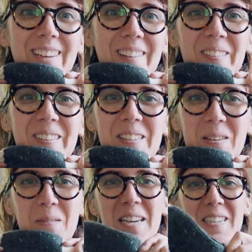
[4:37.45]
I love it
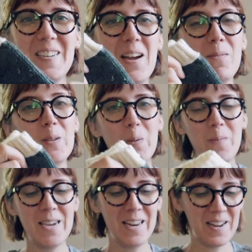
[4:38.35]
so much. I'm
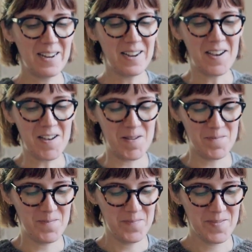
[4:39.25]
swimming in it.
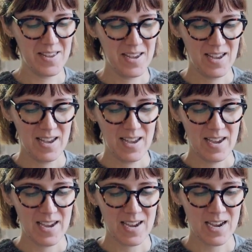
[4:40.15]
Um,
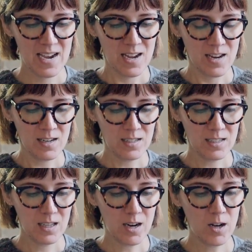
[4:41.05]
and
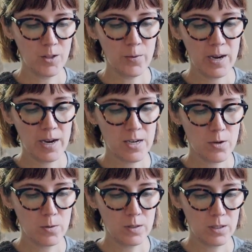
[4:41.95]
the colorway I
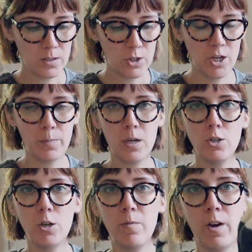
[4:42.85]
used is
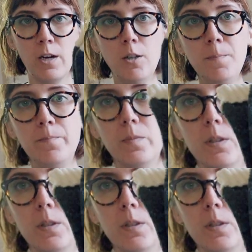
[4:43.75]
Championship Vinyl.